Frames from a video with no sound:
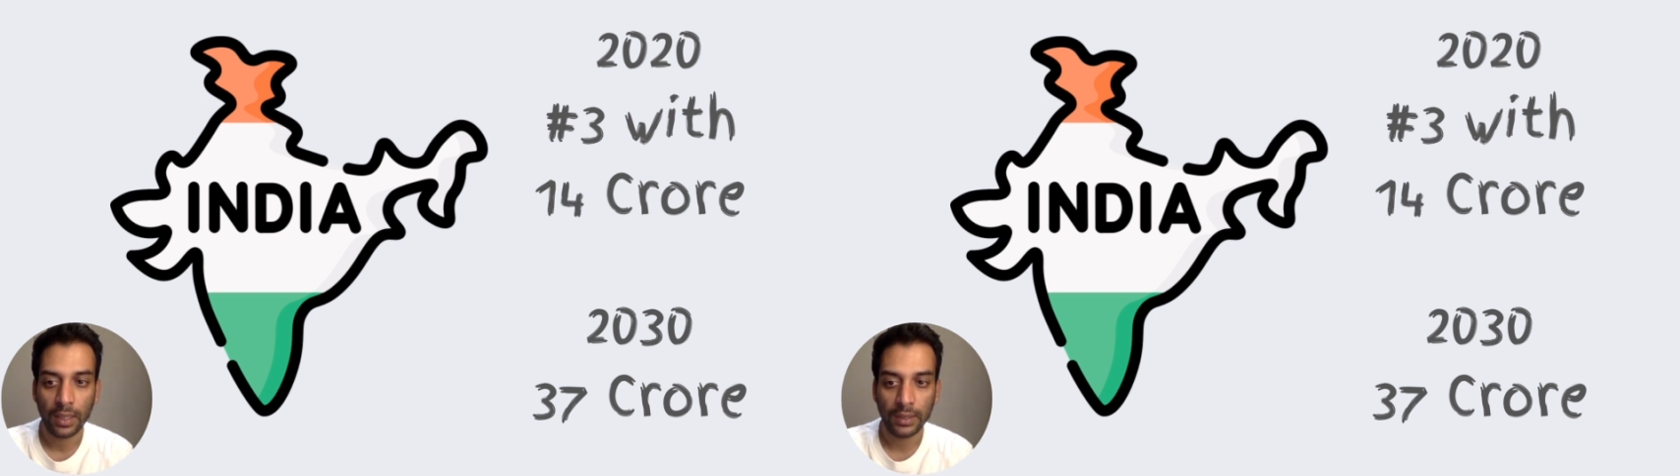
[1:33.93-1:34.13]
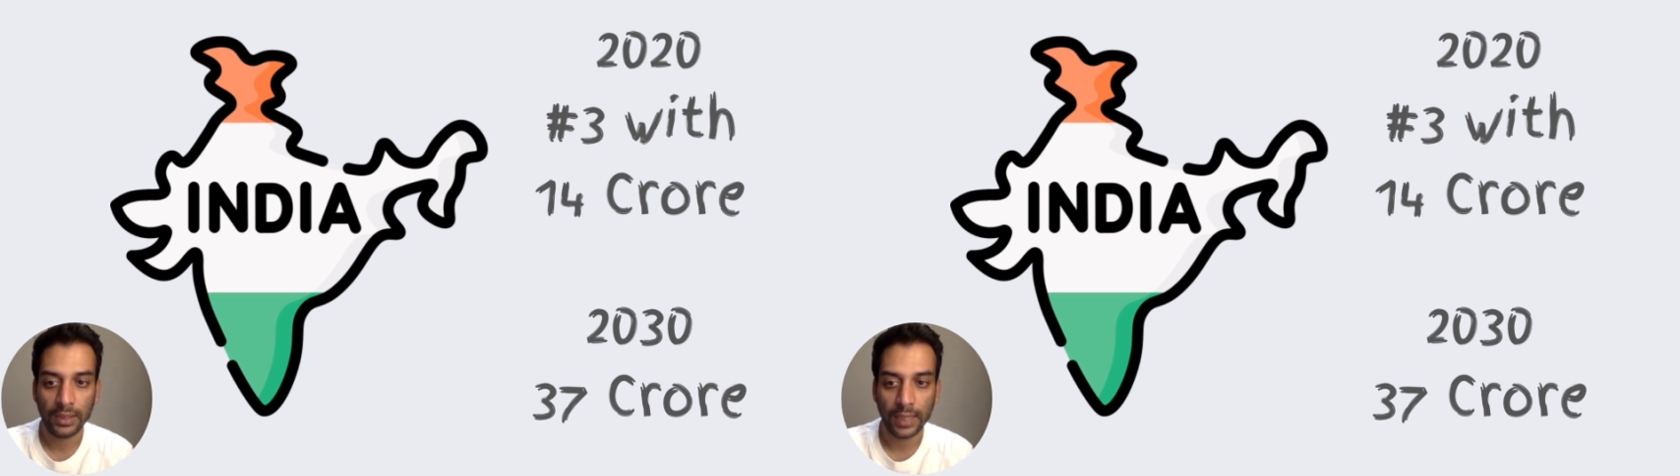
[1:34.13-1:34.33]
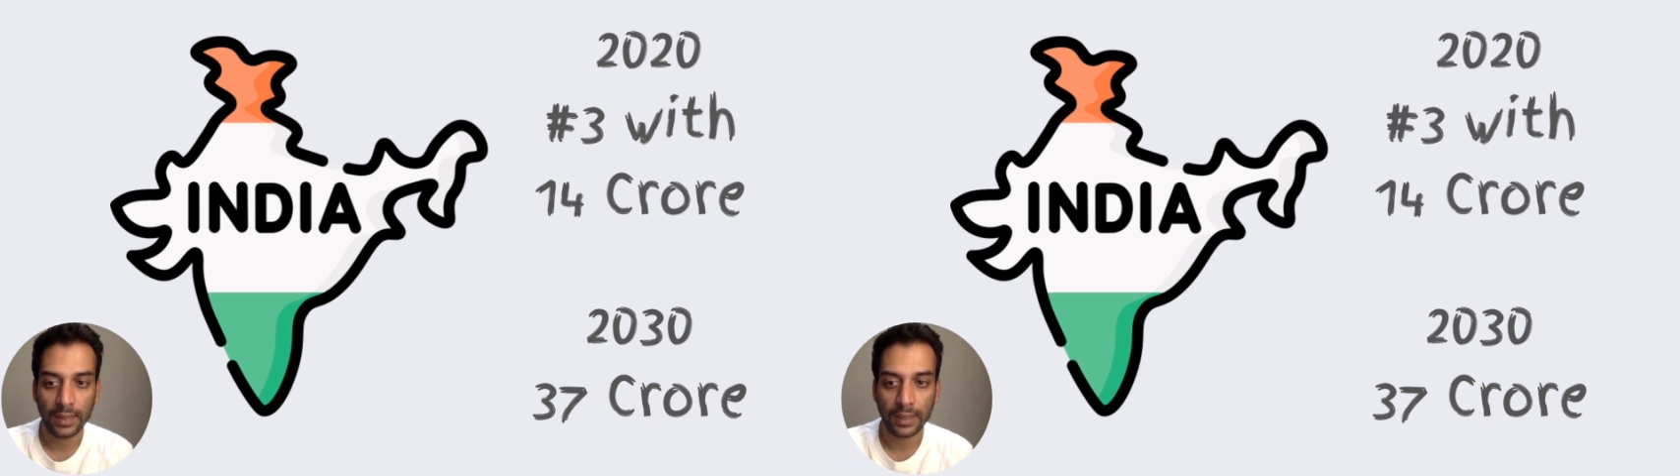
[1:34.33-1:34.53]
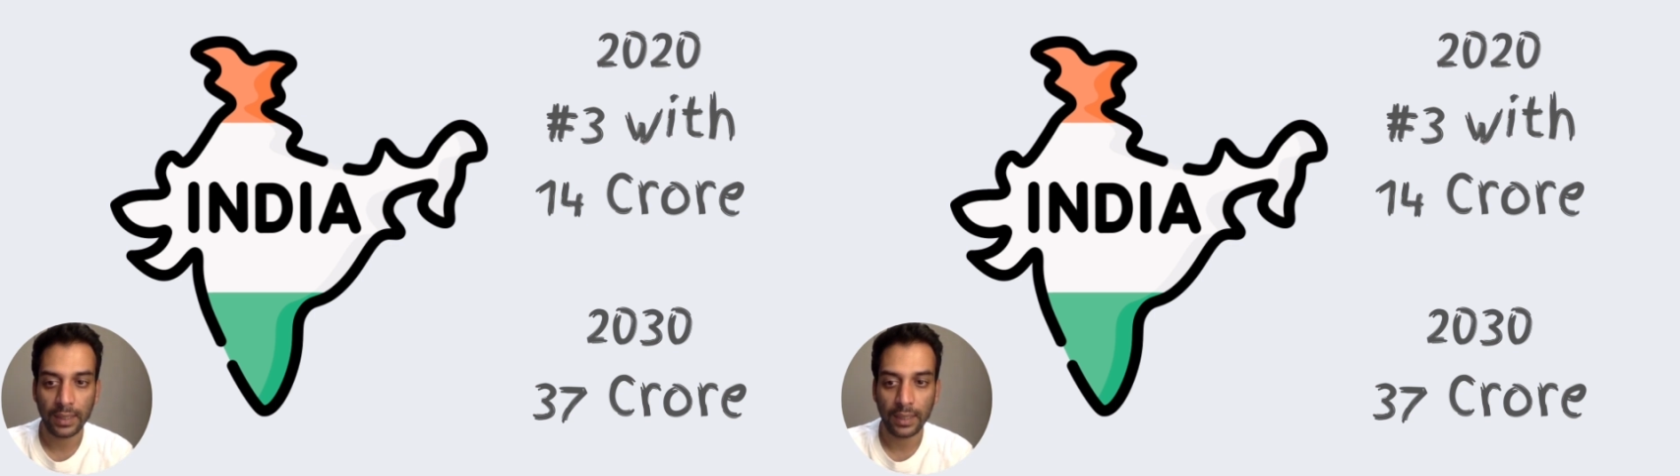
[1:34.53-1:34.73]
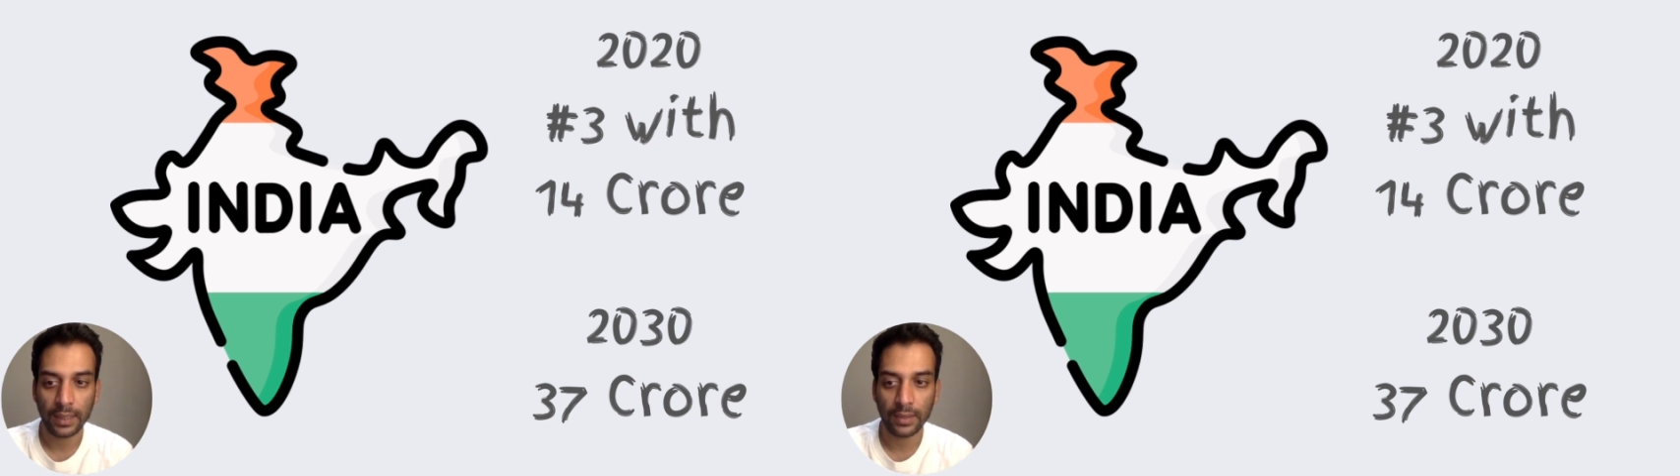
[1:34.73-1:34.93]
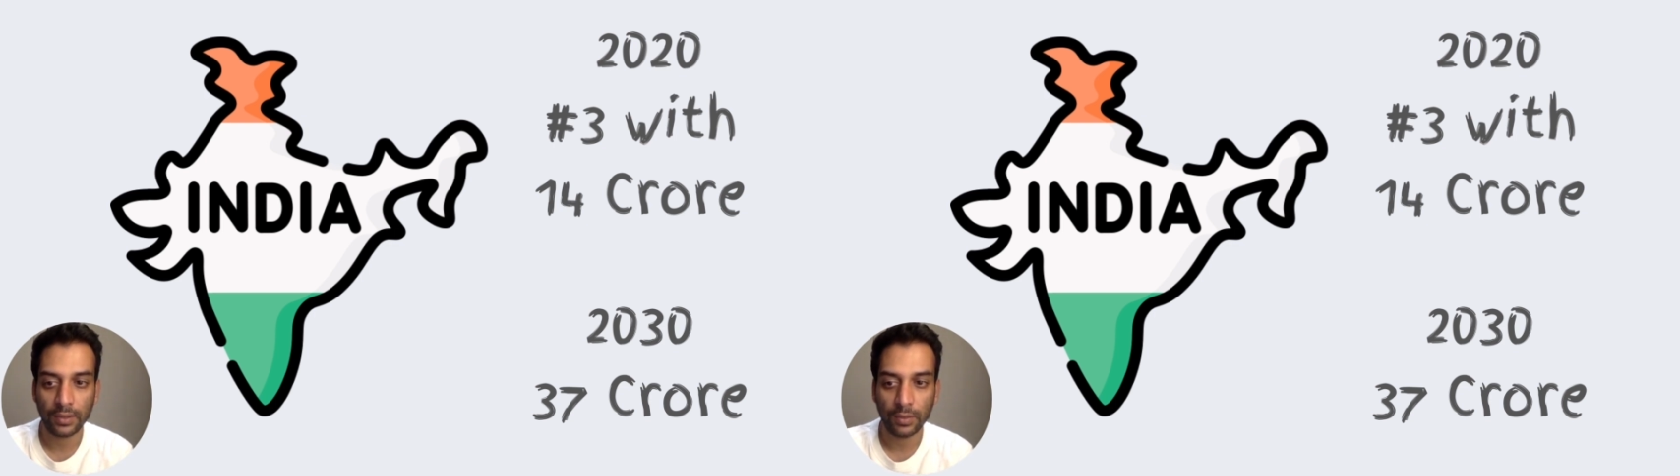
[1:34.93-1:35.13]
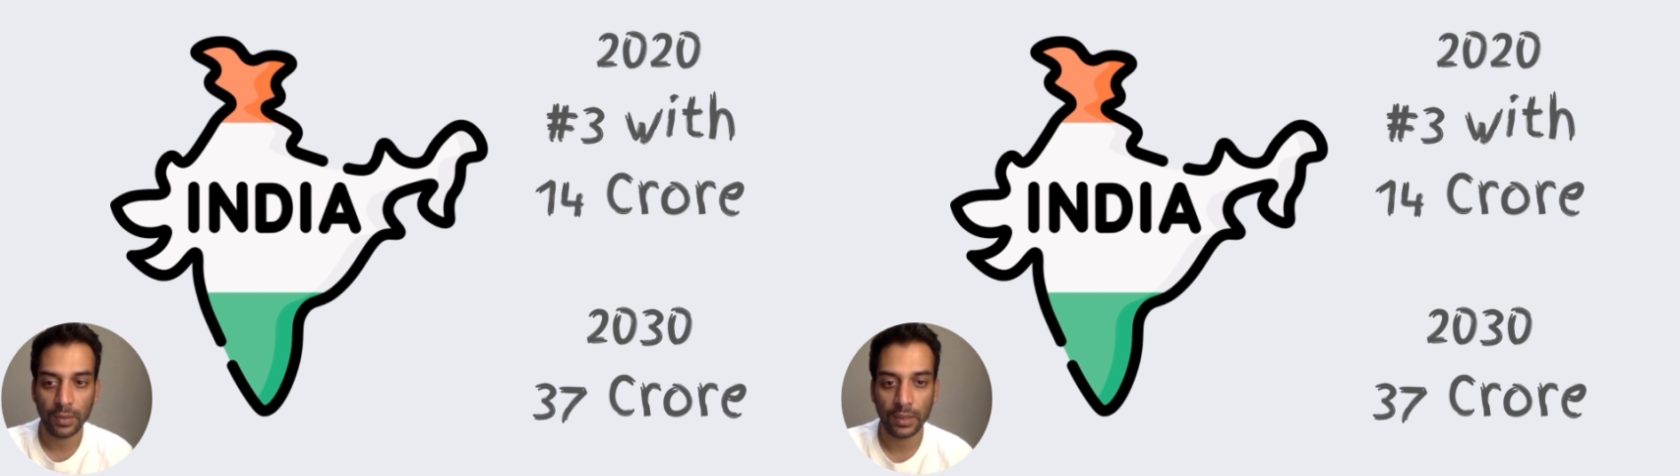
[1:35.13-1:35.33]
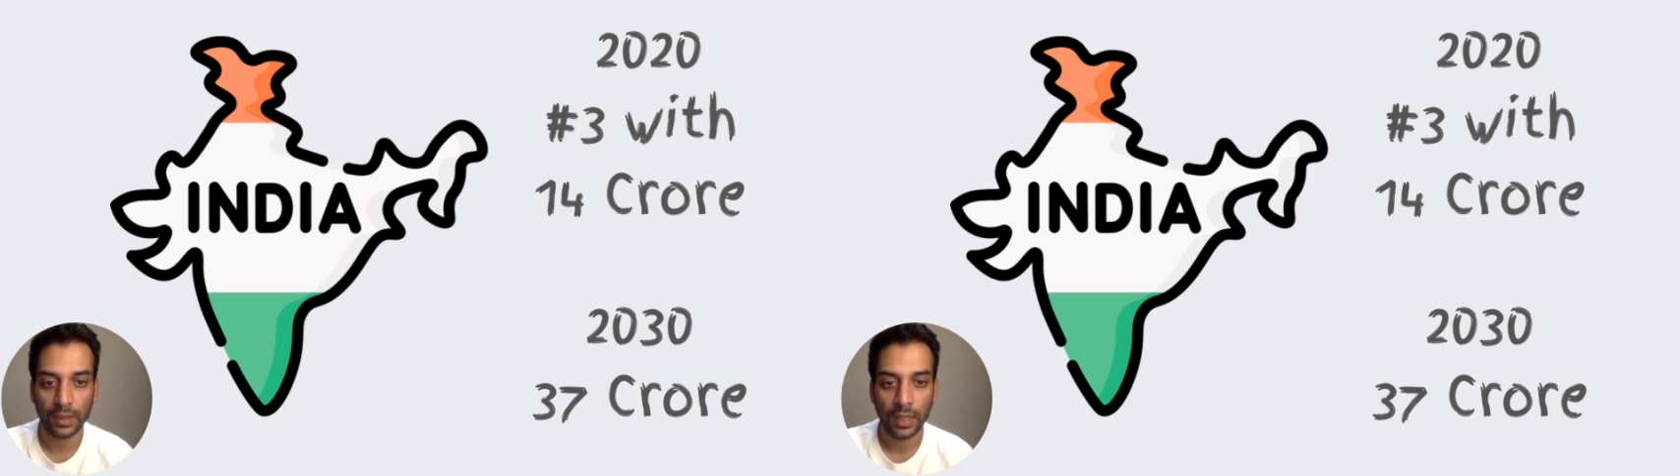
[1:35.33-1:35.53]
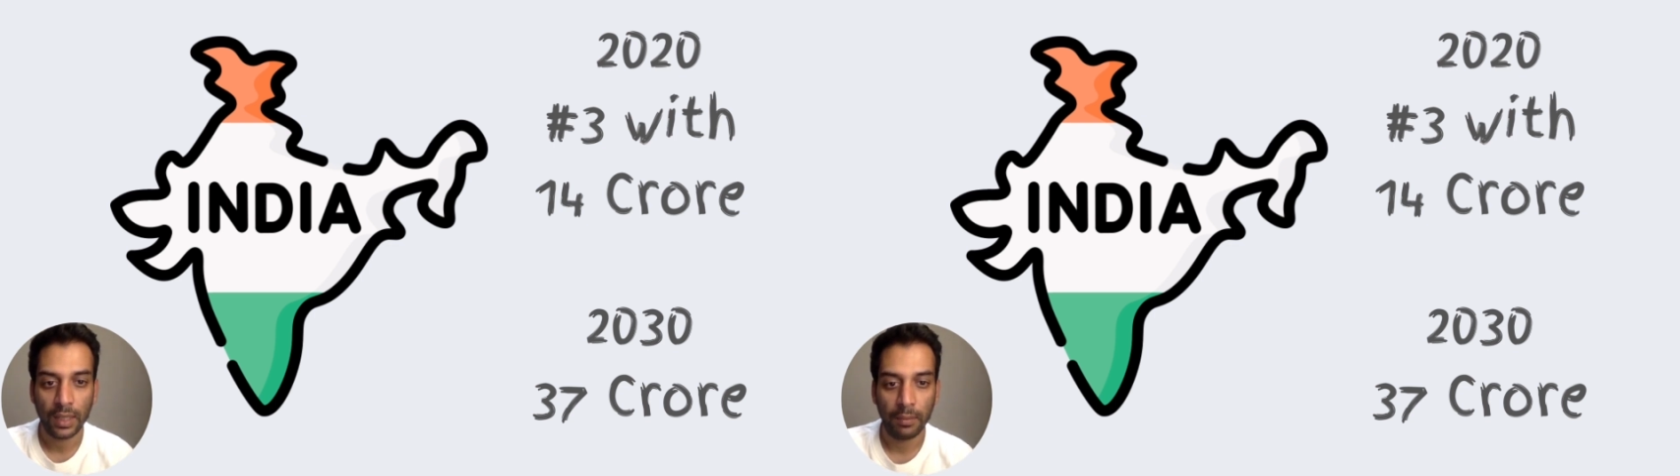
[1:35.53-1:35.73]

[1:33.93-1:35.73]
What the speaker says: Gen Z consumers